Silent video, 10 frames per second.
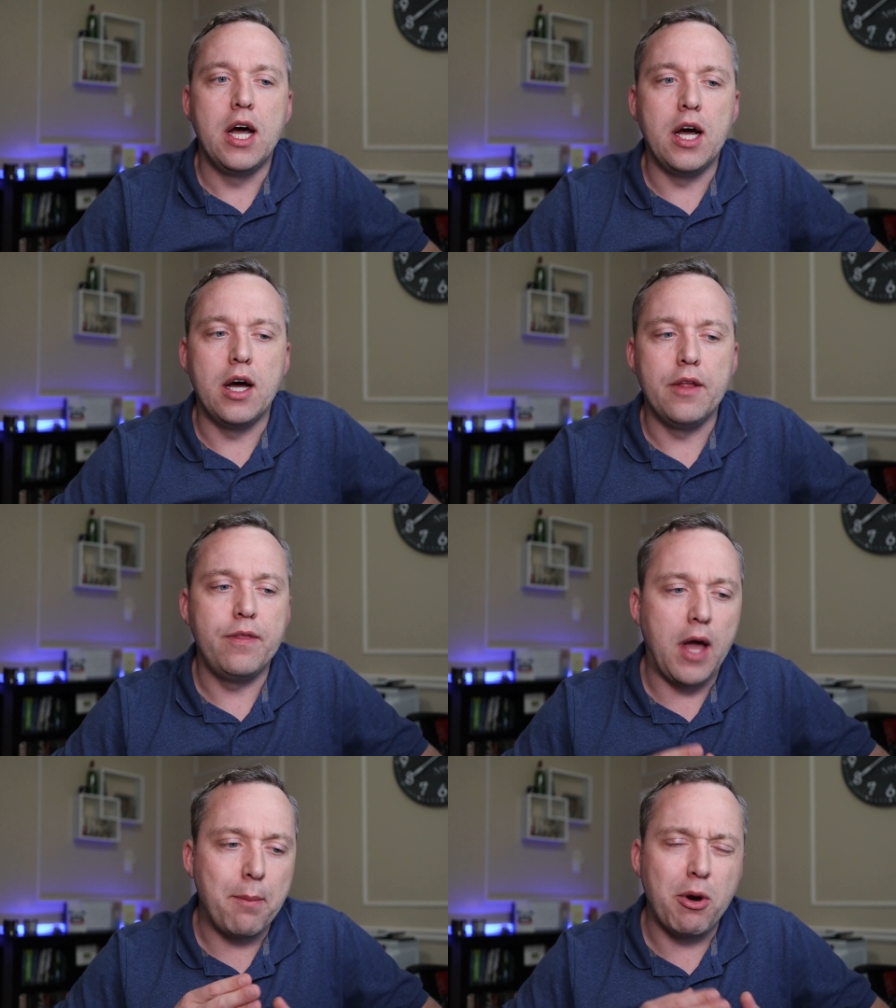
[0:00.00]
Uh,
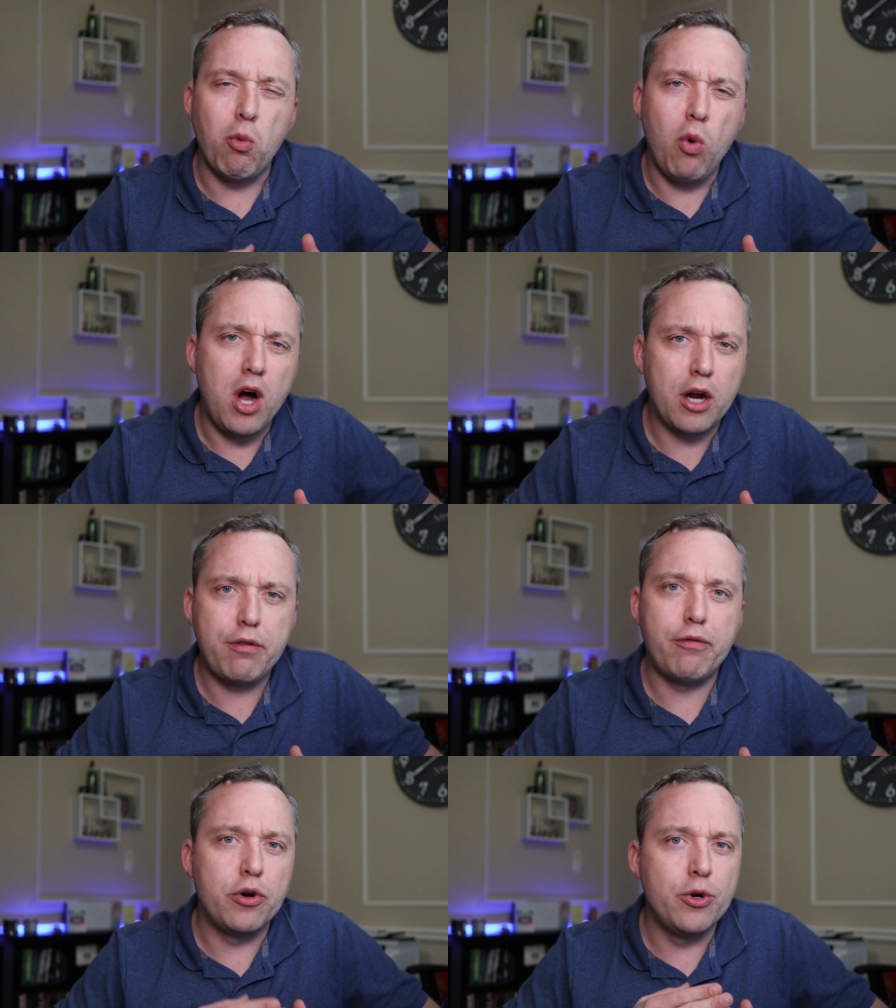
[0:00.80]
I'm going to
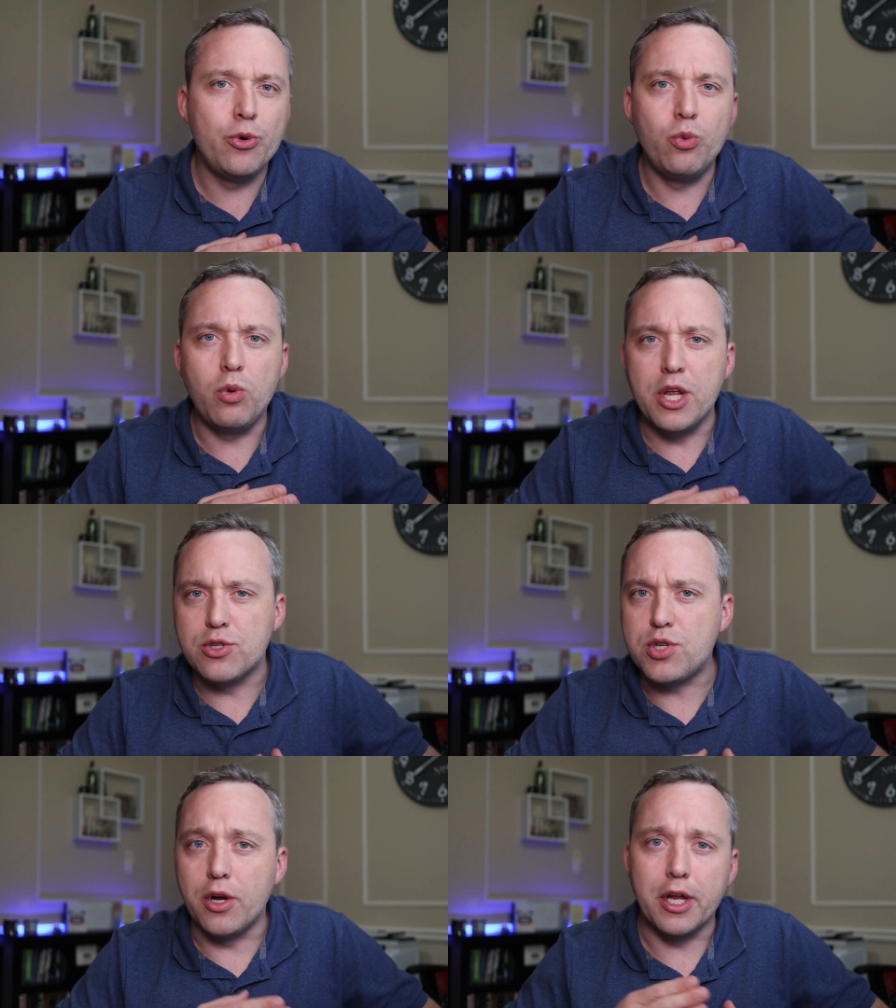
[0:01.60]
walk through
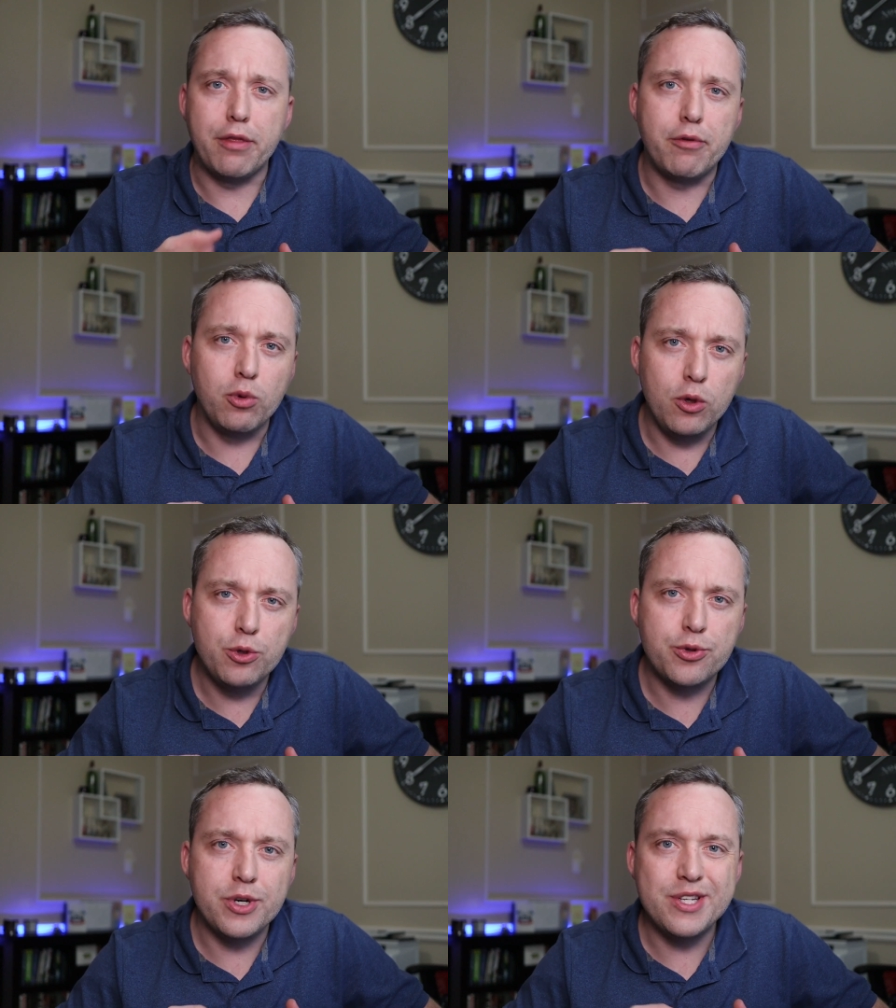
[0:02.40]
installing it through
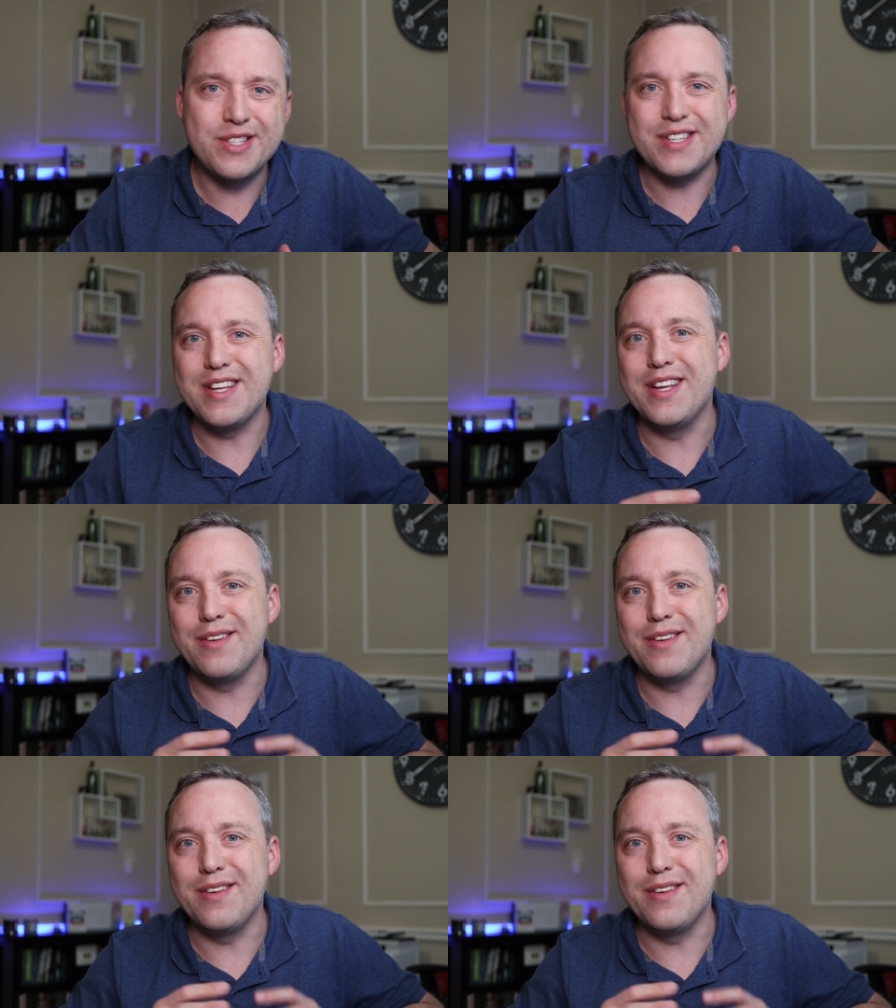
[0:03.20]
Lutris,